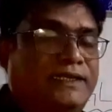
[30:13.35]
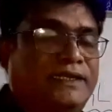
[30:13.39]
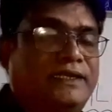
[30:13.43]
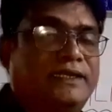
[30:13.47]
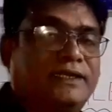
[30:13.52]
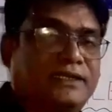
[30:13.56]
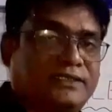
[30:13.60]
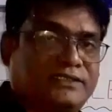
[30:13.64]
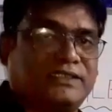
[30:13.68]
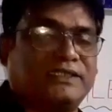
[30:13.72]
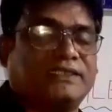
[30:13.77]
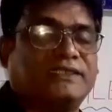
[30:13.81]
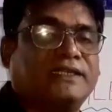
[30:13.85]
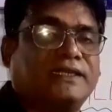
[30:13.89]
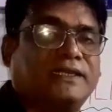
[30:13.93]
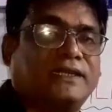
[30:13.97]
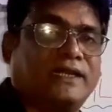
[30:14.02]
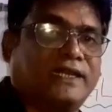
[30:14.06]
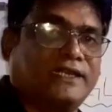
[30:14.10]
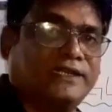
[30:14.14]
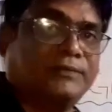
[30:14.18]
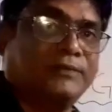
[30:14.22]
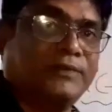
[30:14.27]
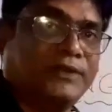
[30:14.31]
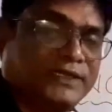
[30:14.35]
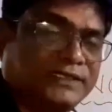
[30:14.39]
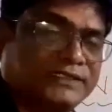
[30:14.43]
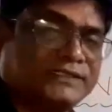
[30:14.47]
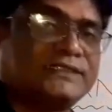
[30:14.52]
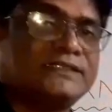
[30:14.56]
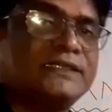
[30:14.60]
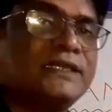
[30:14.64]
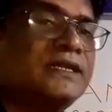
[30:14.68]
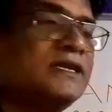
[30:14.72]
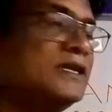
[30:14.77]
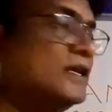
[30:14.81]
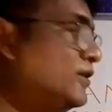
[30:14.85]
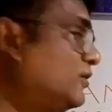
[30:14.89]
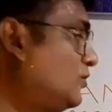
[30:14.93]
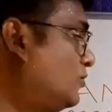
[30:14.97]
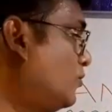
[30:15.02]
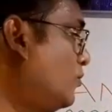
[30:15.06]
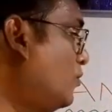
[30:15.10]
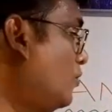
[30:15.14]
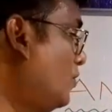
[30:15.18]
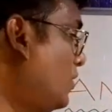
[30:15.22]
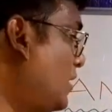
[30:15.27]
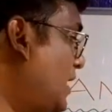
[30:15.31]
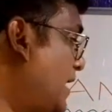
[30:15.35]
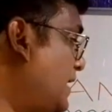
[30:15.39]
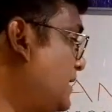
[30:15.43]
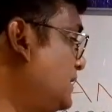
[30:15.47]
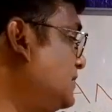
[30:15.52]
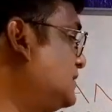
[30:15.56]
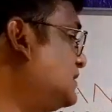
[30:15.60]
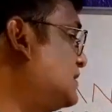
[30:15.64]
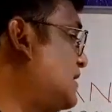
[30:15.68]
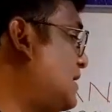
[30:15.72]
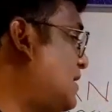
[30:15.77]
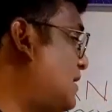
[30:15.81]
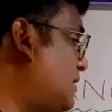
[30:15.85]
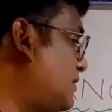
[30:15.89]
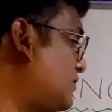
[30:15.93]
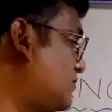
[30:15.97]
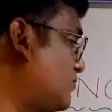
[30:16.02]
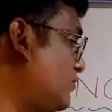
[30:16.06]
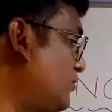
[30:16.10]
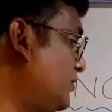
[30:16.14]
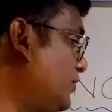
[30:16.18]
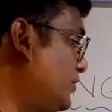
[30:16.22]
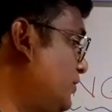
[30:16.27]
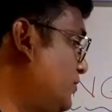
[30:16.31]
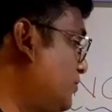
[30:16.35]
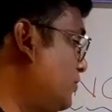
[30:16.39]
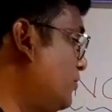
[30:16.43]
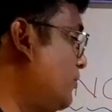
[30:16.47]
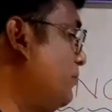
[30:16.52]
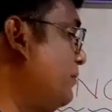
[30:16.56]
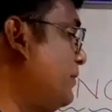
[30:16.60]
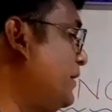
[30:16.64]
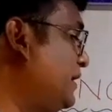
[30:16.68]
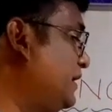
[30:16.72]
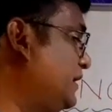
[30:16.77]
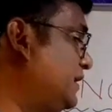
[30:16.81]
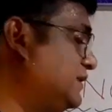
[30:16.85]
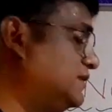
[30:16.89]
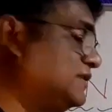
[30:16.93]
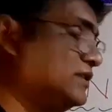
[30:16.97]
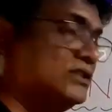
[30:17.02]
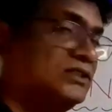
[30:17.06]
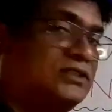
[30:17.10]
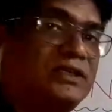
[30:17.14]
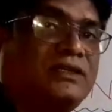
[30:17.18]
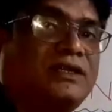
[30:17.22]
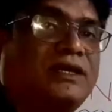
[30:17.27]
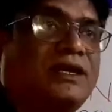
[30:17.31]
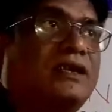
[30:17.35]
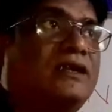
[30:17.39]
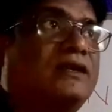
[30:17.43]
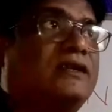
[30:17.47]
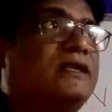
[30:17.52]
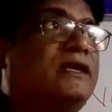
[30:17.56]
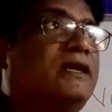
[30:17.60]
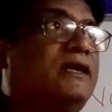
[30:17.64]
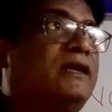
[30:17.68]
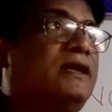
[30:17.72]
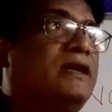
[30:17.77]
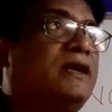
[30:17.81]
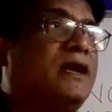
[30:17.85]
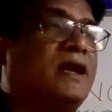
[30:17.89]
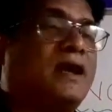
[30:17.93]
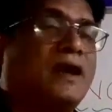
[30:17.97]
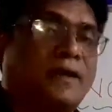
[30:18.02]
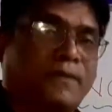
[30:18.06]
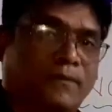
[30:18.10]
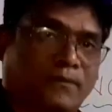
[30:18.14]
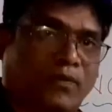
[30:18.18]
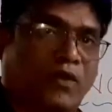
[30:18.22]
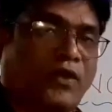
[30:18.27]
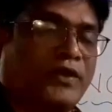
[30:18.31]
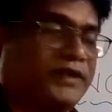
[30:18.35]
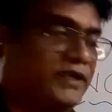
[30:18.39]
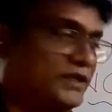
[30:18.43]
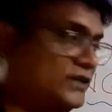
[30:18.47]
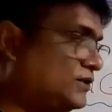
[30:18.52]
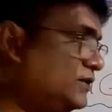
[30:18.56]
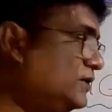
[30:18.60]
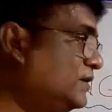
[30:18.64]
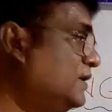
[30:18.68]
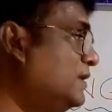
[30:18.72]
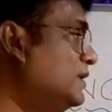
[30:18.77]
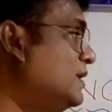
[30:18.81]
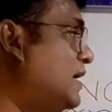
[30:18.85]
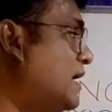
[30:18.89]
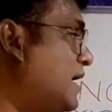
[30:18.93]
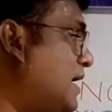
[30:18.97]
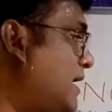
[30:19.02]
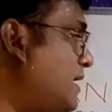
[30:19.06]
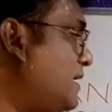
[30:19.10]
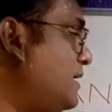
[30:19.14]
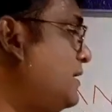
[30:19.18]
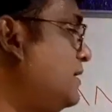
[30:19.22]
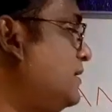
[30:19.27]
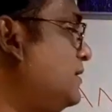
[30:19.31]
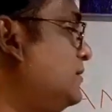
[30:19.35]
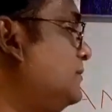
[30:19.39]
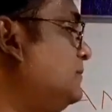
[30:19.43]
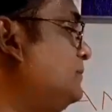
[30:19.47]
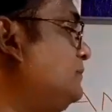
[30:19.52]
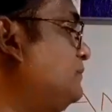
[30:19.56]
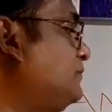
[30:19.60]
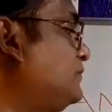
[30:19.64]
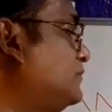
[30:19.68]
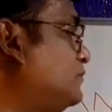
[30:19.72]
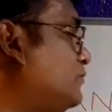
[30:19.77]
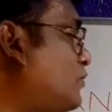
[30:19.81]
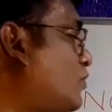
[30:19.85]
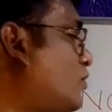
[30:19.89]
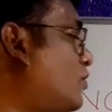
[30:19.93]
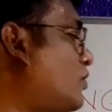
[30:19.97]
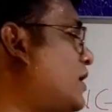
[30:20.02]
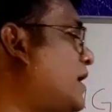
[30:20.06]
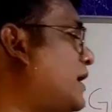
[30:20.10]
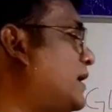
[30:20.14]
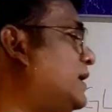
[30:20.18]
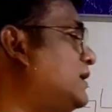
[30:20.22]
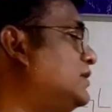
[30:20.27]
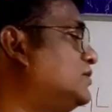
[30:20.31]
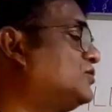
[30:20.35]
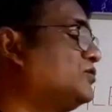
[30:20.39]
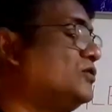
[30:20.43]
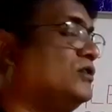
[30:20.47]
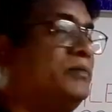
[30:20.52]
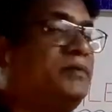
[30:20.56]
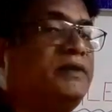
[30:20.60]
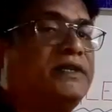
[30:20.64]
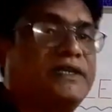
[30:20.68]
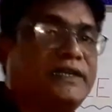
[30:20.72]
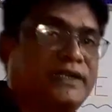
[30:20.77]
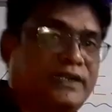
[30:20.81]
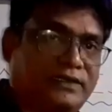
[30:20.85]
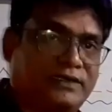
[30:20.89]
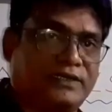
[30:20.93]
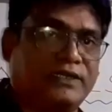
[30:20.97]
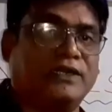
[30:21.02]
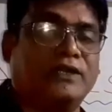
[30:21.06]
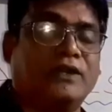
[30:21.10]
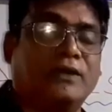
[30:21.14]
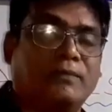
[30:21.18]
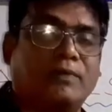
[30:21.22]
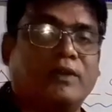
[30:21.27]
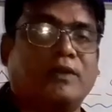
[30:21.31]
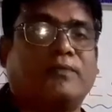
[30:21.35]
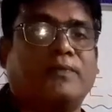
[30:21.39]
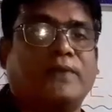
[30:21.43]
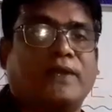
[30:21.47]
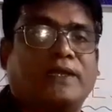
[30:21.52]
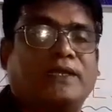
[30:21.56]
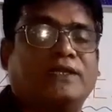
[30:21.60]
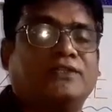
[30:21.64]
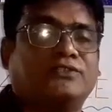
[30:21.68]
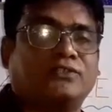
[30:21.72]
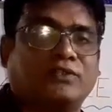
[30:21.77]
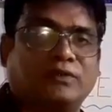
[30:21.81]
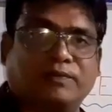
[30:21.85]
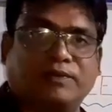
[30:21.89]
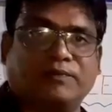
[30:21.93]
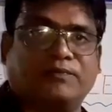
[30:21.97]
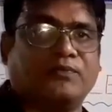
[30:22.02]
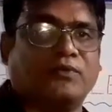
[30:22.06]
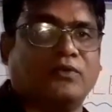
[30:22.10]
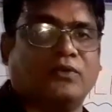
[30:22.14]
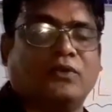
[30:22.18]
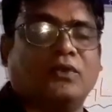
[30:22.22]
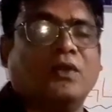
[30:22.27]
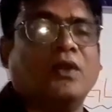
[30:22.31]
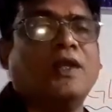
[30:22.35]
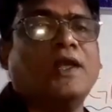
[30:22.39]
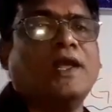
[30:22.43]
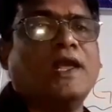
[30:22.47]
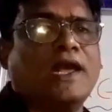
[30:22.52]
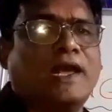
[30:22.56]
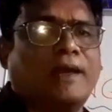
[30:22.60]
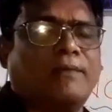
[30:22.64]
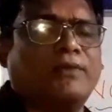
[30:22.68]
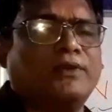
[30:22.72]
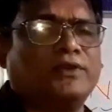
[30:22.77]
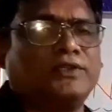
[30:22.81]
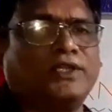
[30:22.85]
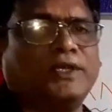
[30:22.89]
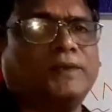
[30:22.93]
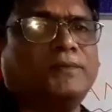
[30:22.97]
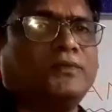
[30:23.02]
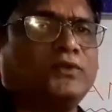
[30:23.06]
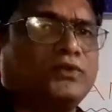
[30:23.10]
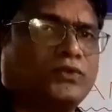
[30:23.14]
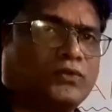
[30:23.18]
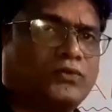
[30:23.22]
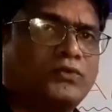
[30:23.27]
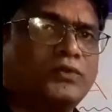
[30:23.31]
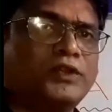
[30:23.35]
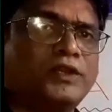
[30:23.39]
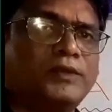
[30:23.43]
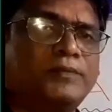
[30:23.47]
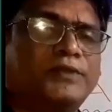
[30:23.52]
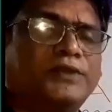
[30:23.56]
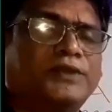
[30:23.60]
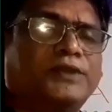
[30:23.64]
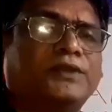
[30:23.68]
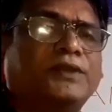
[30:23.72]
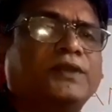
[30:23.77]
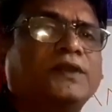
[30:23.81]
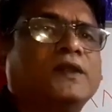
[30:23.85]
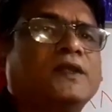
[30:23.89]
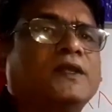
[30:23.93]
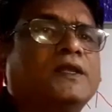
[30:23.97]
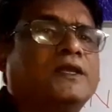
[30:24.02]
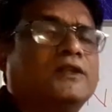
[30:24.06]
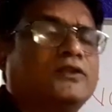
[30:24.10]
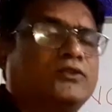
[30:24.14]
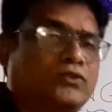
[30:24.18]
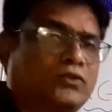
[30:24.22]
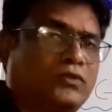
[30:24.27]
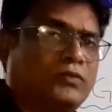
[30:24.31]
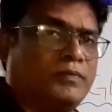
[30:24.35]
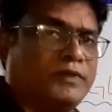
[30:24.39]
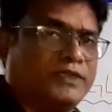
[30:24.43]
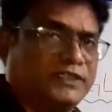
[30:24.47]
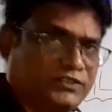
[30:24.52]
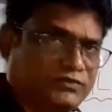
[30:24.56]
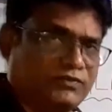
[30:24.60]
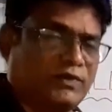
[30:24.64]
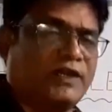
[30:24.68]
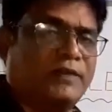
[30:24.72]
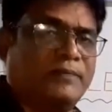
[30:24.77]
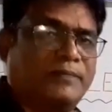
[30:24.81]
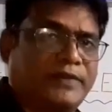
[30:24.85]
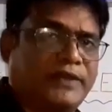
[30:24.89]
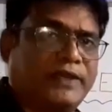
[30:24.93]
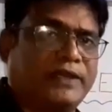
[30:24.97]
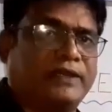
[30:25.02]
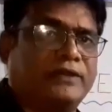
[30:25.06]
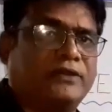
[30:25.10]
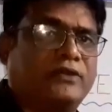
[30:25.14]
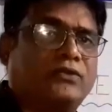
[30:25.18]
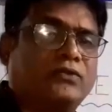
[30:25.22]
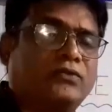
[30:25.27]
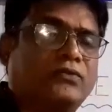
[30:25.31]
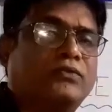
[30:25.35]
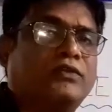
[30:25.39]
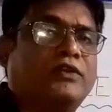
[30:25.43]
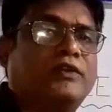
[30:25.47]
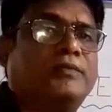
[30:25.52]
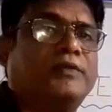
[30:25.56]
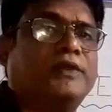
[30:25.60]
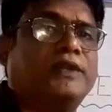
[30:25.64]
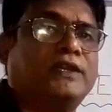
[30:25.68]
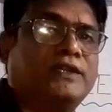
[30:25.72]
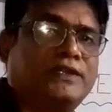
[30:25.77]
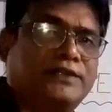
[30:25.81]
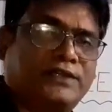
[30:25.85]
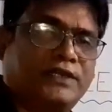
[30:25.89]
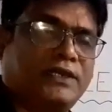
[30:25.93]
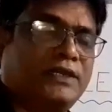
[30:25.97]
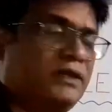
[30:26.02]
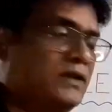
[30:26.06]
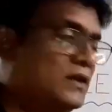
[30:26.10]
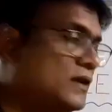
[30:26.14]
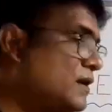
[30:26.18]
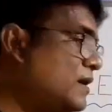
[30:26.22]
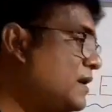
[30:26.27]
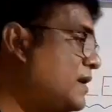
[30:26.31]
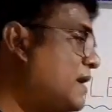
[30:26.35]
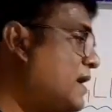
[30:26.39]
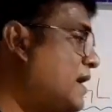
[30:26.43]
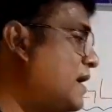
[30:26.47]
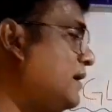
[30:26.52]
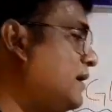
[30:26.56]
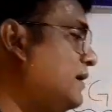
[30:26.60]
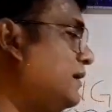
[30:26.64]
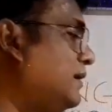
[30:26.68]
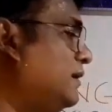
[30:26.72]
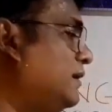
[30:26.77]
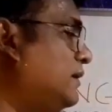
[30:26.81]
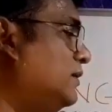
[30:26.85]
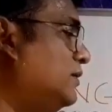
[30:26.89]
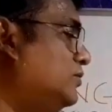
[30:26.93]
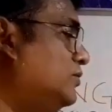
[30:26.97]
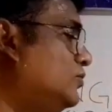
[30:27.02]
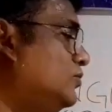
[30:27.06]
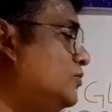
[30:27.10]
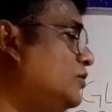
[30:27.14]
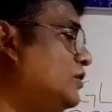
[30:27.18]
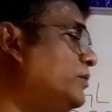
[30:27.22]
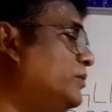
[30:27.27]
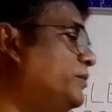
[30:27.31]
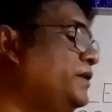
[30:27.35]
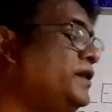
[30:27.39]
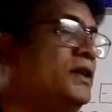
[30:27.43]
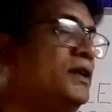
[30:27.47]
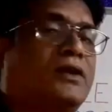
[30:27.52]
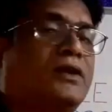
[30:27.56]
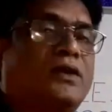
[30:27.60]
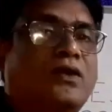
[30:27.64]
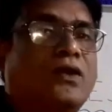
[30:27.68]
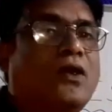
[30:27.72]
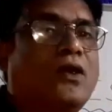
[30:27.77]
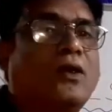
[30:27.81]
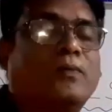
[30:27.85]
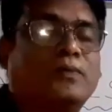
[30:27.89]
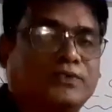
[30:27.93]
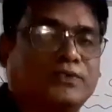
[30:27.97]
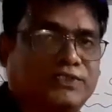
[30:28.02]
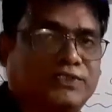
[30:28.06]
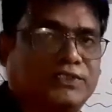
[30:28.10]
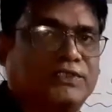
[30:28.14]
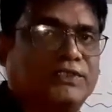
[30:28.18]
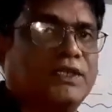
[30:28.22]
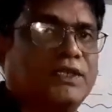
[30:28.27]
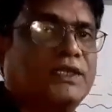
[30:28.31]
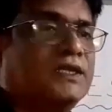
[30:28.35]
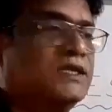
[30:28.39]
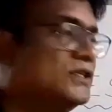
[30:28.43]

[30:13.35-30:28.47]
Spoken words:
Intersecting line means two lines are going to meet each other at a point and four angles will be created. Number of angles will be 4. Among them, 2 means one pair. 2 will be linear and 2 will be opposite.